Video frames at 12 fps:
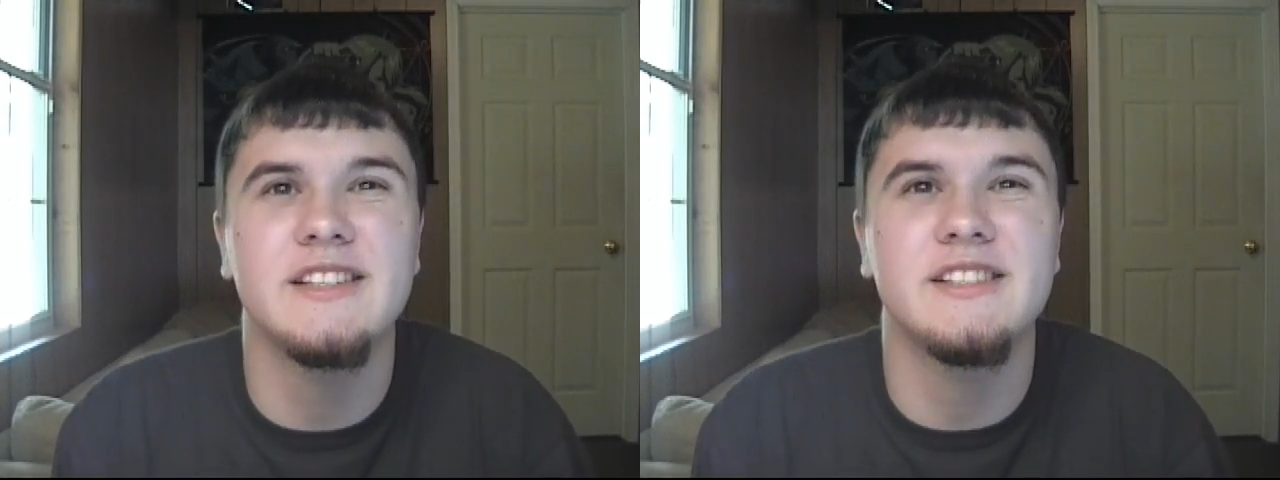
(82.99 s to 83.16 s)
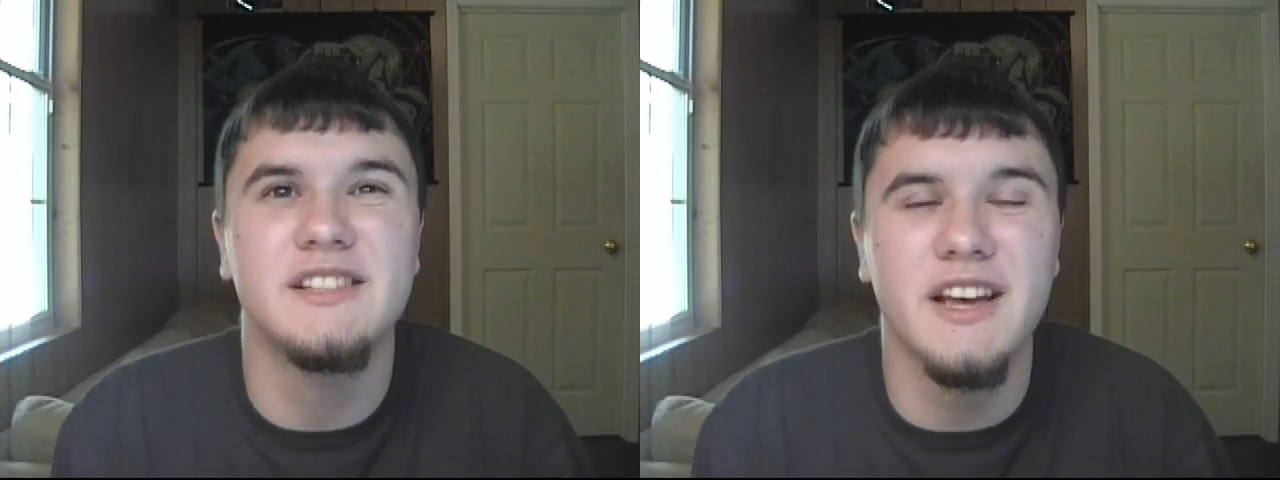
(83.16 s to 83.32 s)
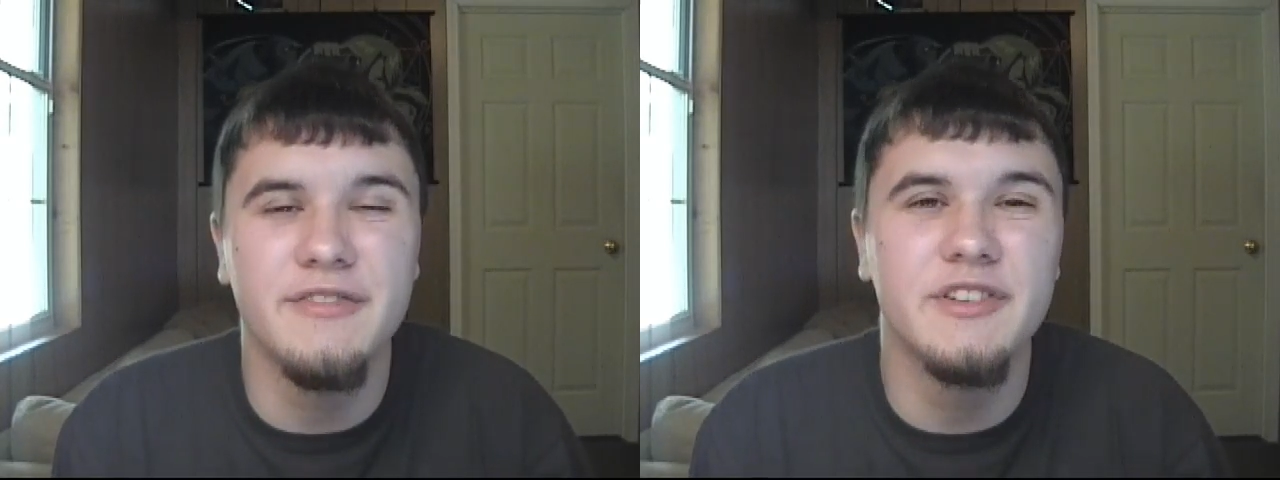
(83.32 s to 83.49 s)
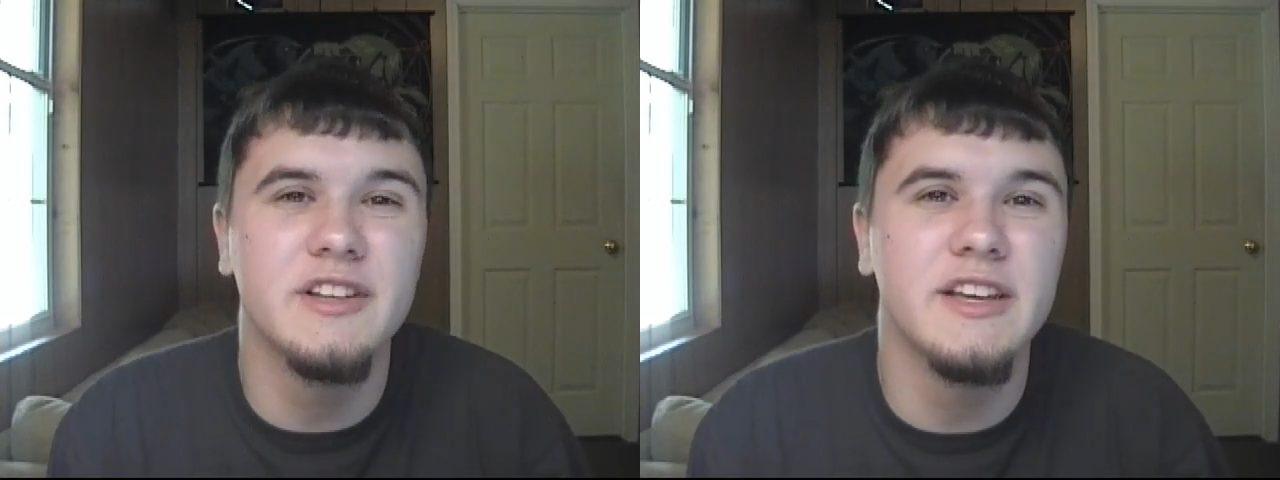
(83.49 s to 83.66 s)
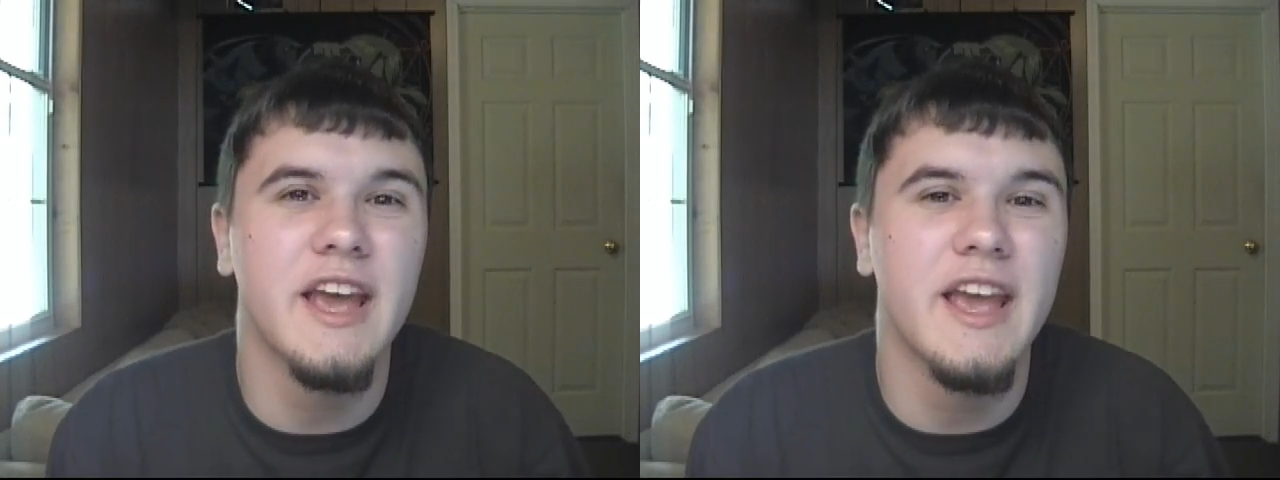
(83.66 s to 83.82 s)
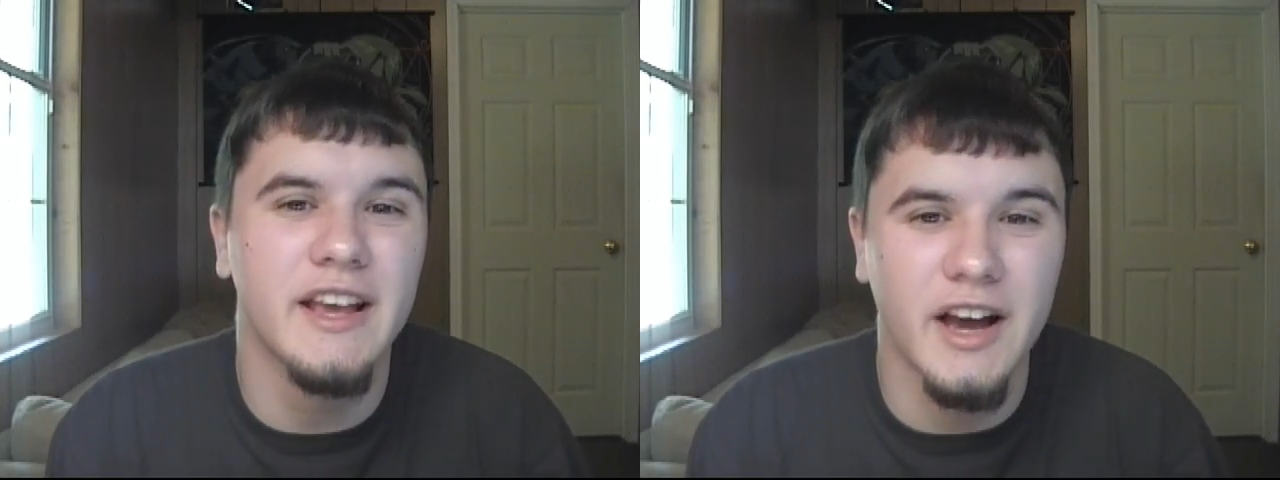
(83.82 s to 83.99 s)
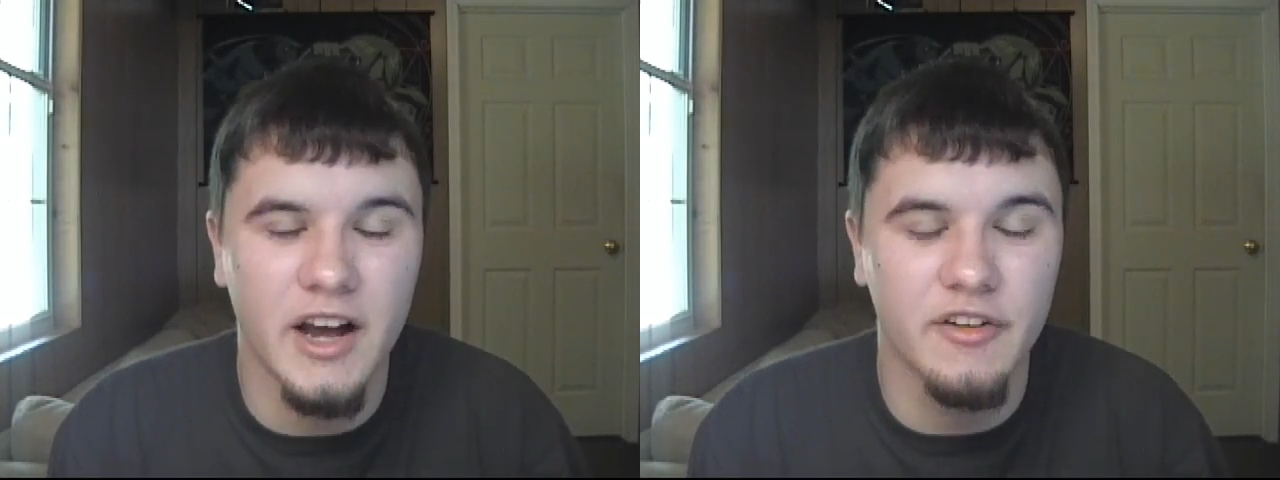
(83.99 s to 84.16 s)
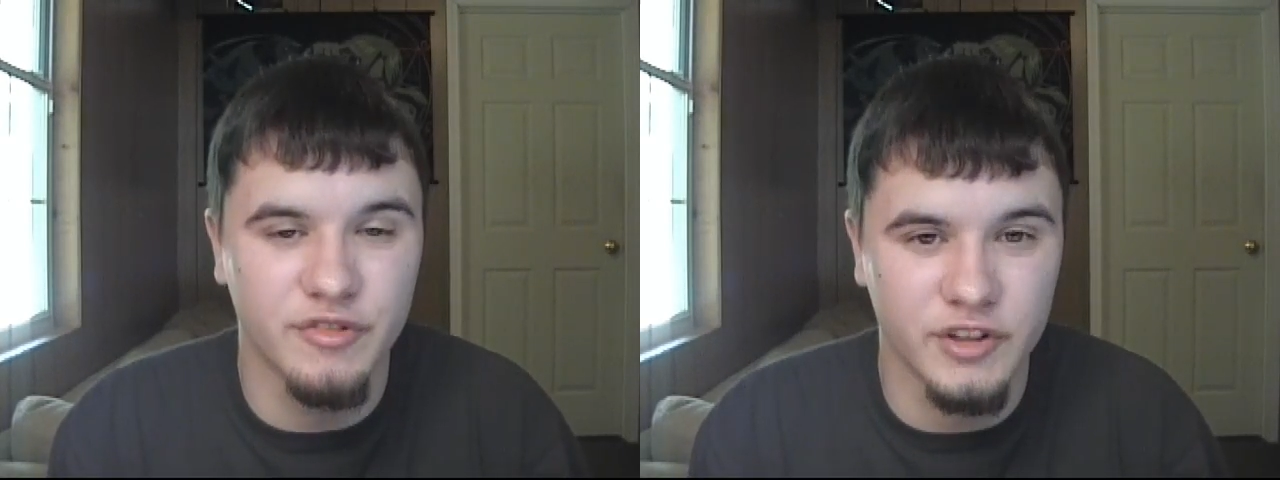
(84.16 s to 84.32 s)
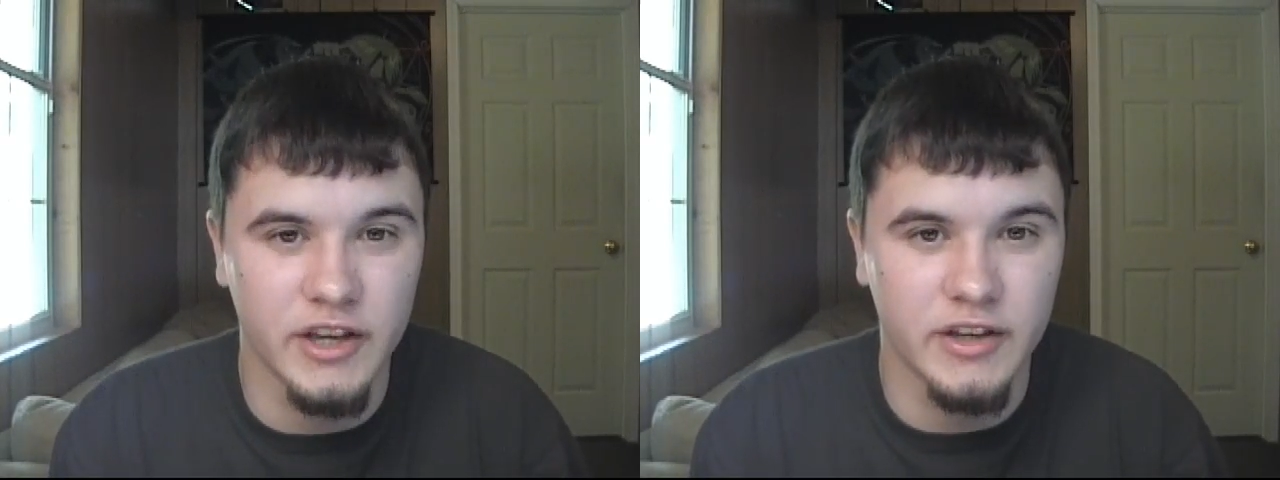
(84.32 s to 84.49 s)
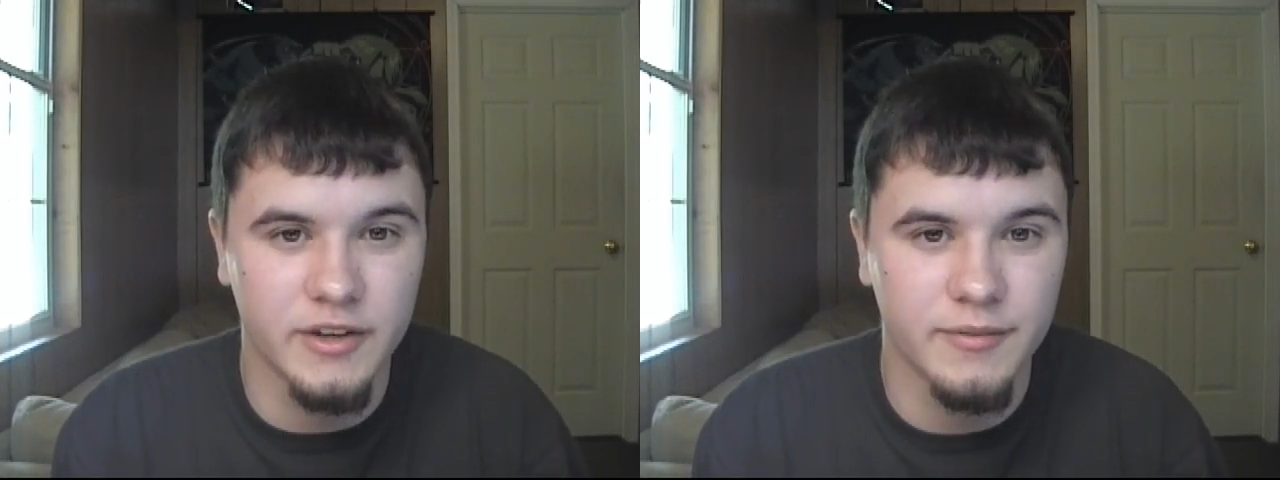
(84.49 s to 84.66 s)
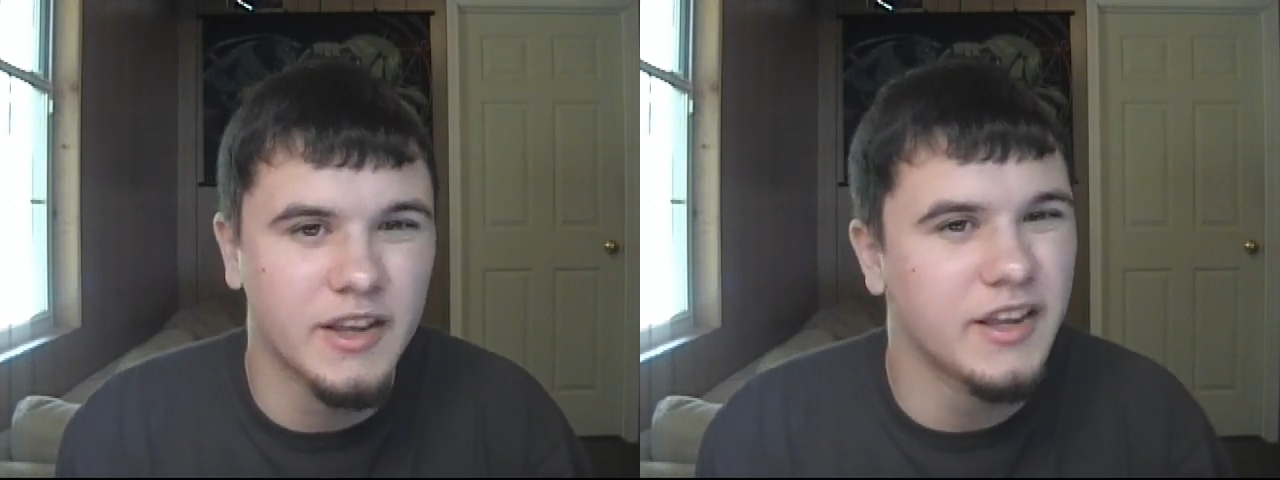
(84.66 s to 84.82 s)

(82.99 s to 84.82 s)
is definitely a guy flick.